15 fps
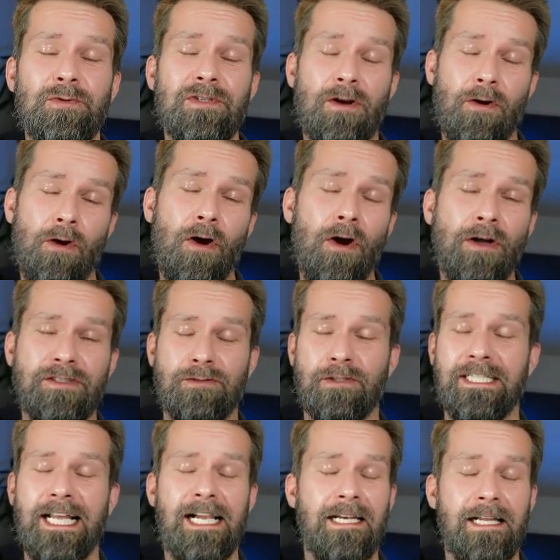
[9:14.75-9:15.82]
Claude or an
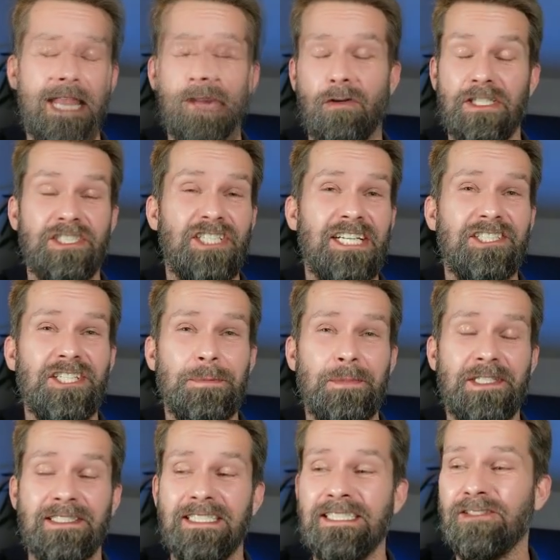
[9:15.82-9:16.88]
LLM or ChatGPT